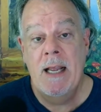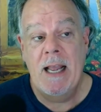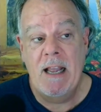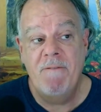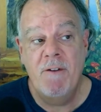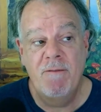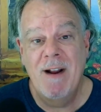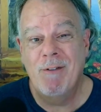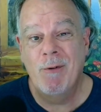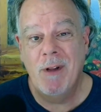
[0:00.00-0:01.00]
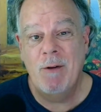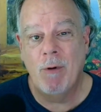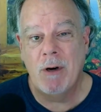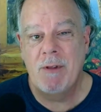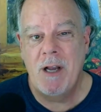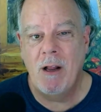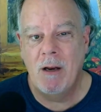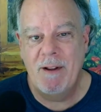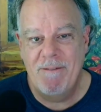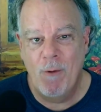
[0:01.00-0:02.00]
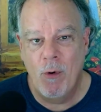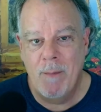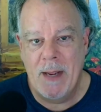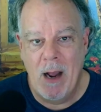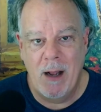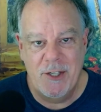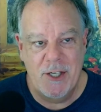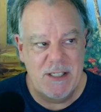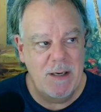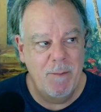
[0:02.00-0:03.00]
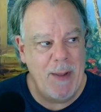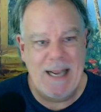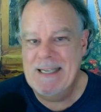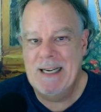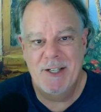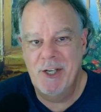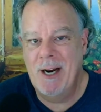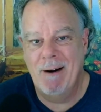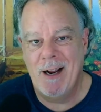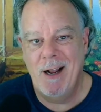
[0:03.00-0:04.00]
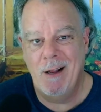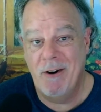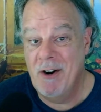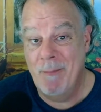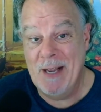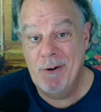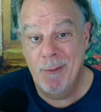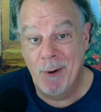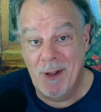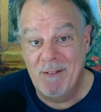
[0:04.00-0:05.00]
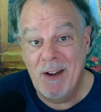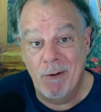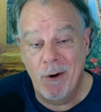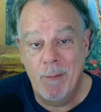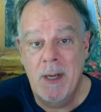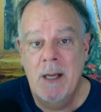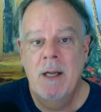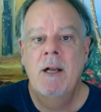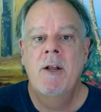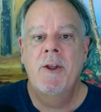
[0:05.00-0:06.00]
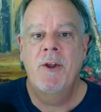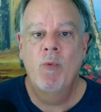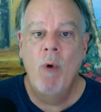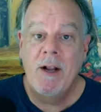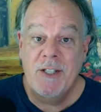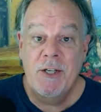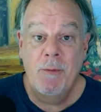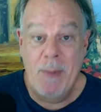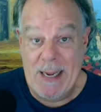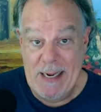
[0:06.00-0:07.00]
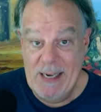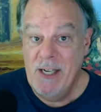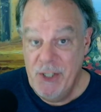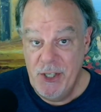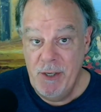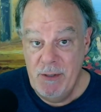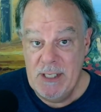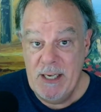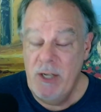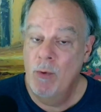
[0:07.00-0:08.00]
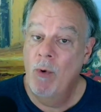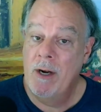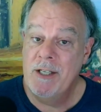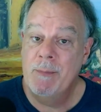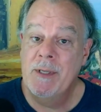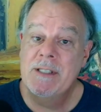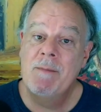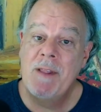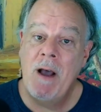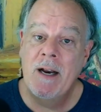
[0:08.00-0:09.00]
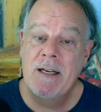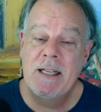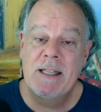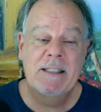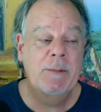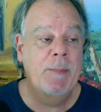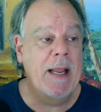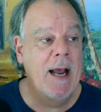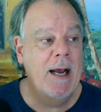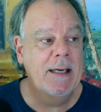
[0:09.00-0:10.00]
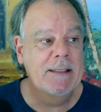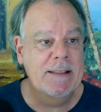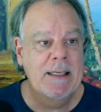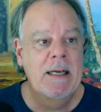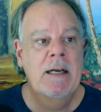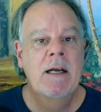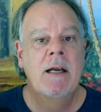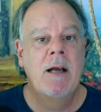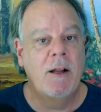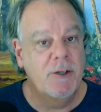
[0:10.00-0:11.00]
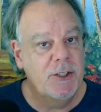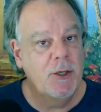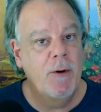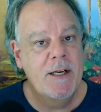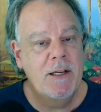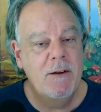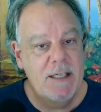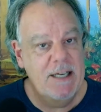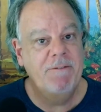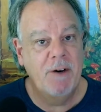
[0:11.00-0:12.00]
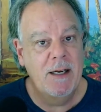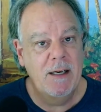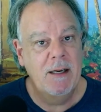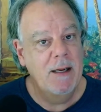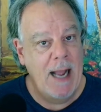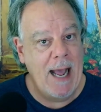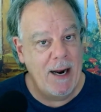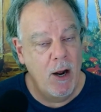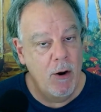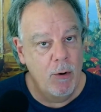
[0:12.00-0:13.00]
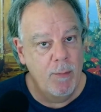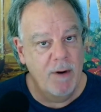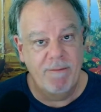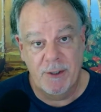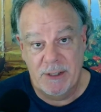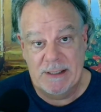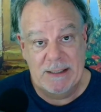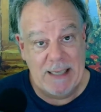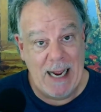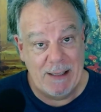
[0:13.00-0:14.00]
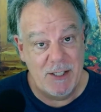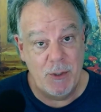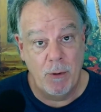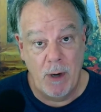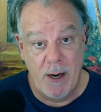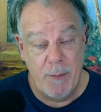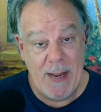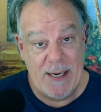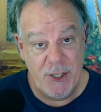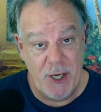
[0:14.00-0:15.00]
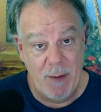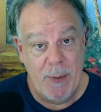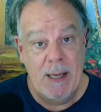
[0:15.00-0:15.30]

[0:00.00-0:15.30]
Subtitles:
if you've never really worked with color before, beyond just painting a generic color in a bedroom or a living room, you want to be choosy. You want to put some thought into this because colors are going to look different at home versus at the store on a paint chip.